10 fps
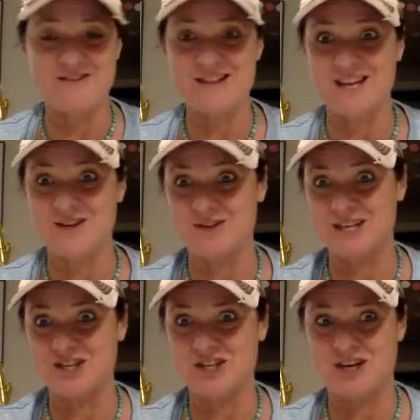Everything you
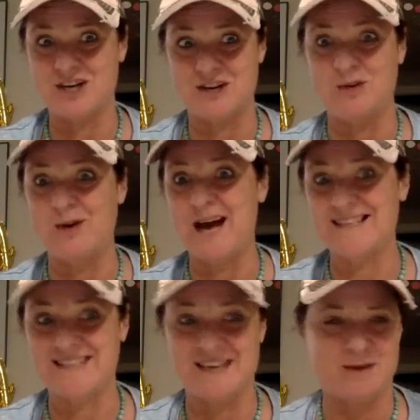touch turn into gold. Well,
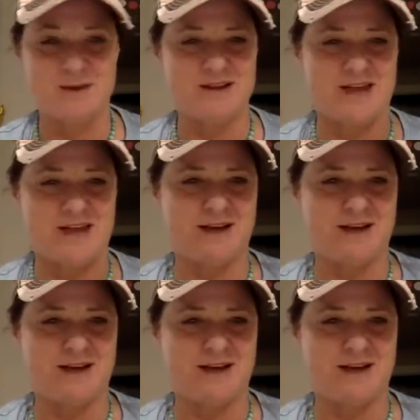how's it get better than that,